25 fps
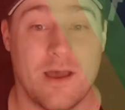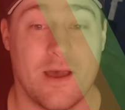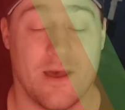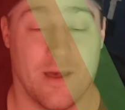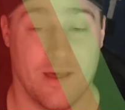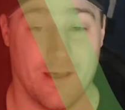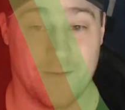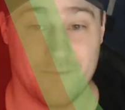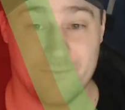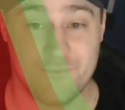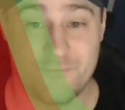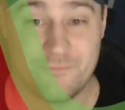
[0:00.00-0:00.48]

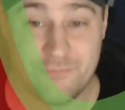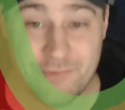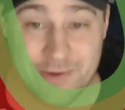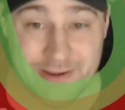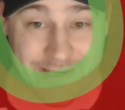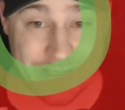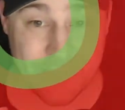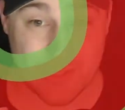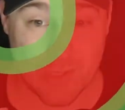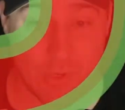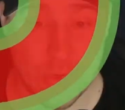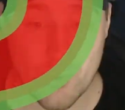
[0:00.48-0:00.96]
a
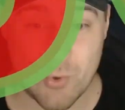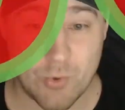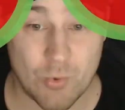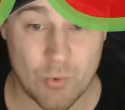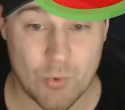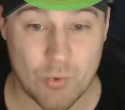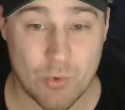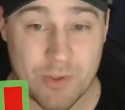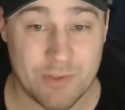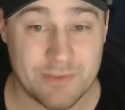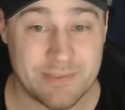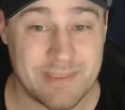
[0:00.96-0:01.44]
video
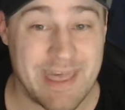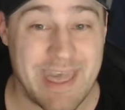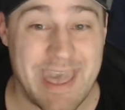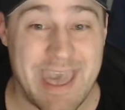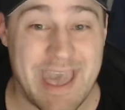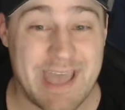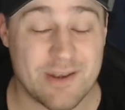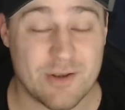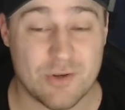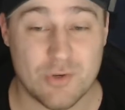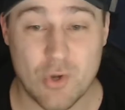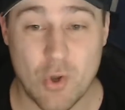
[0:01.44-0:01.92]
that
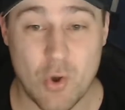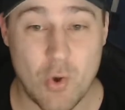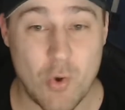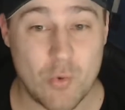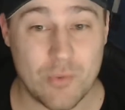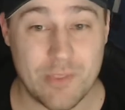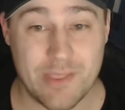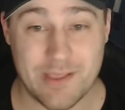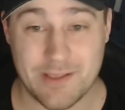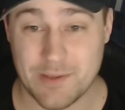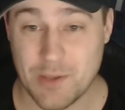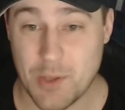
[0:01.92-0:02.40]
had no
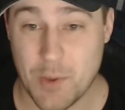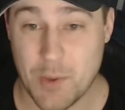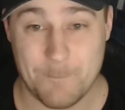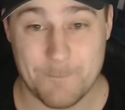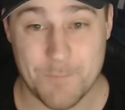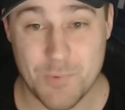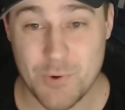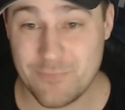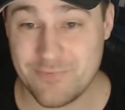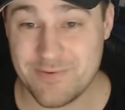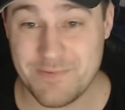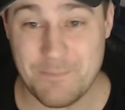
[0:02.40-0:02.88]
like
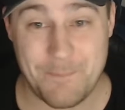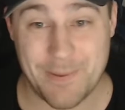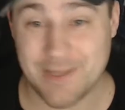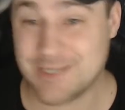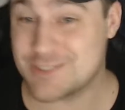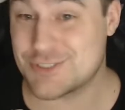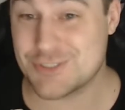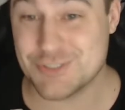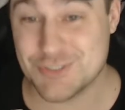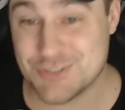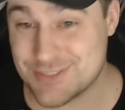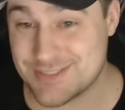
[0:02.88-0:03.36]
moving
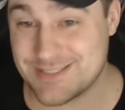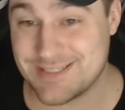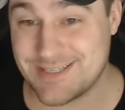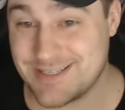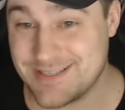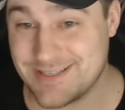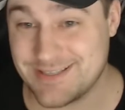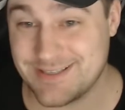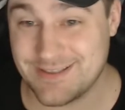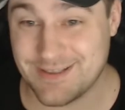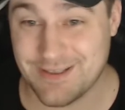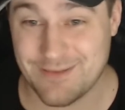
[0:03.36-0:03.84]
pictures in
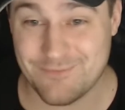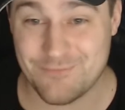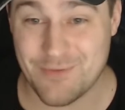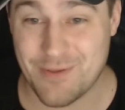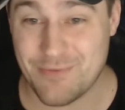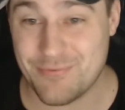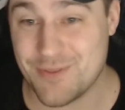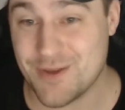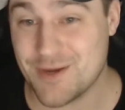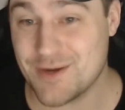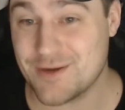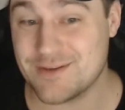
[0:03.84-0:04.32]
it.
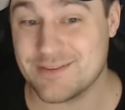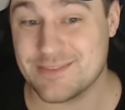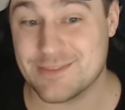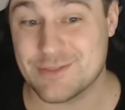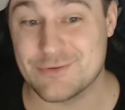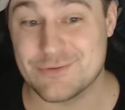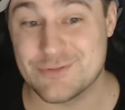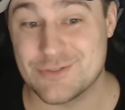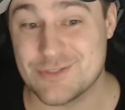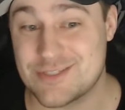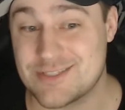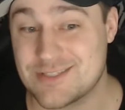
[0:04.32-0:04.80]
There
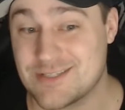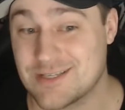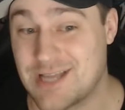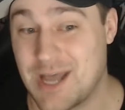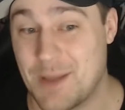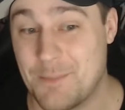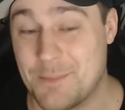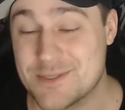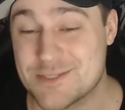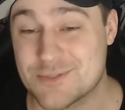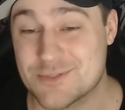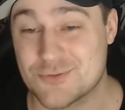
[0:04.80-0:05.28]
was just a
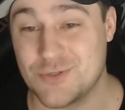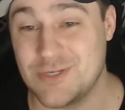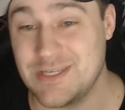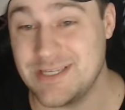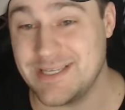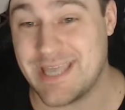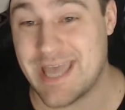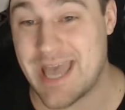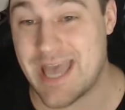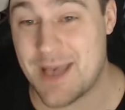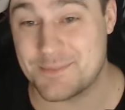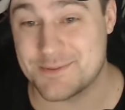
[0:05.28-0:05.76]
couple screen
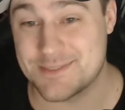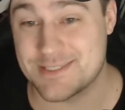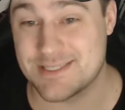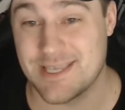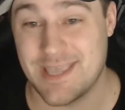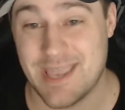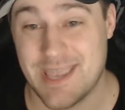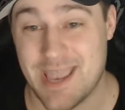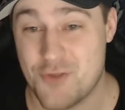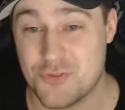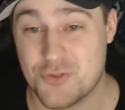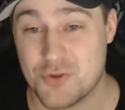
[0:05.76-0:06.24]
caps
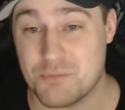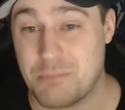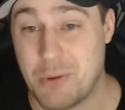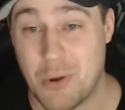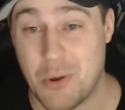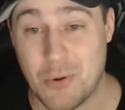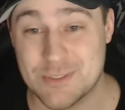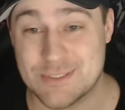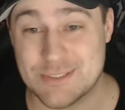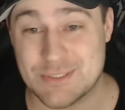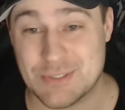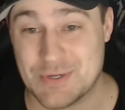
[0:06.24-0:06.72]
and their
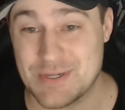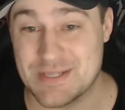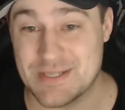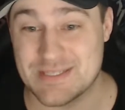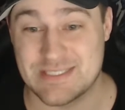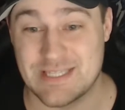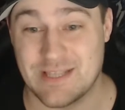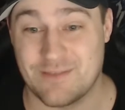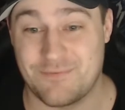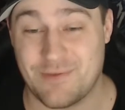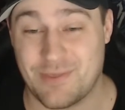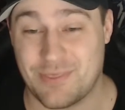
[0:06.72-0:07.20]
poster and
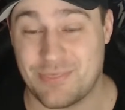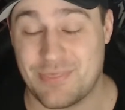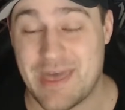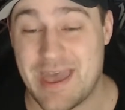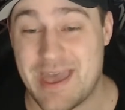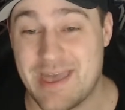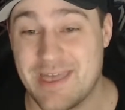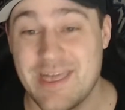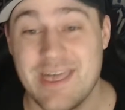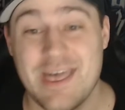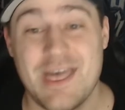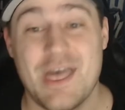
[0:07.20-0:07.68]
stuff like
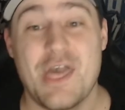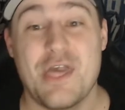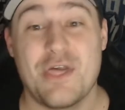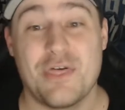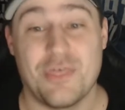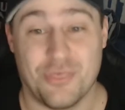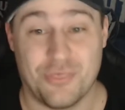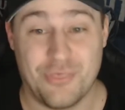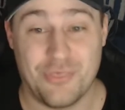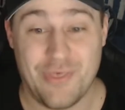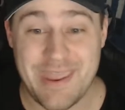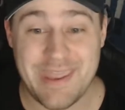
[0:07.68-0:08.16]
that.
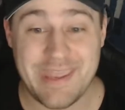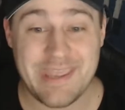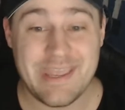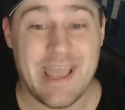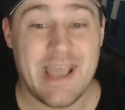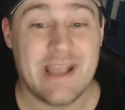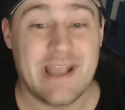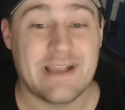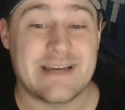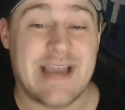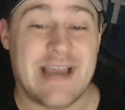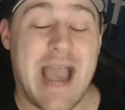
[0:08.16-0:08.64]
They
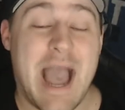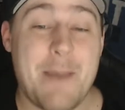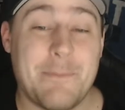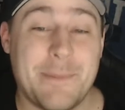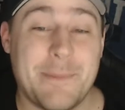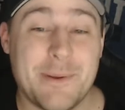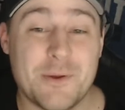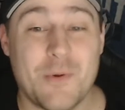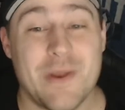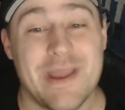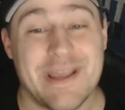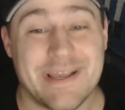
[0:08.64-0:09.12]

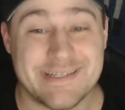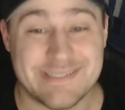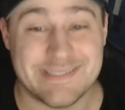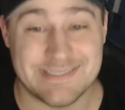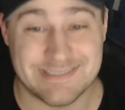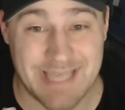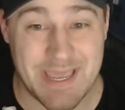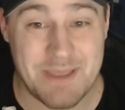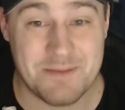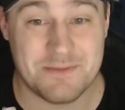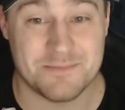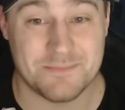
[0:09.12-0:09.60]
copyright
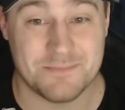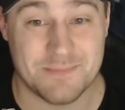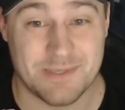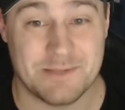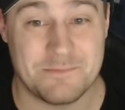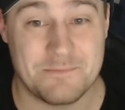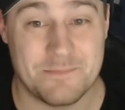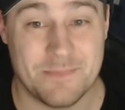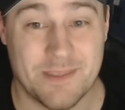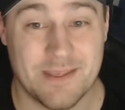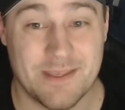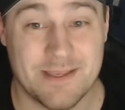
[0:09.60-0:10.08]
claimed me,
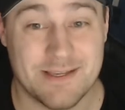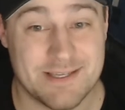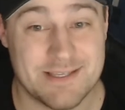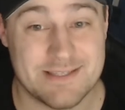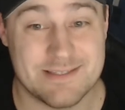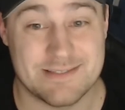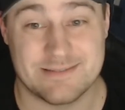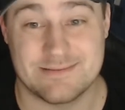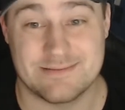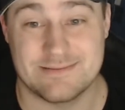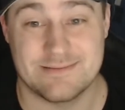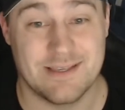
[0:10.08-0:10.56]

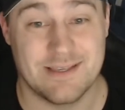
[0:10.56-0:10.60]
because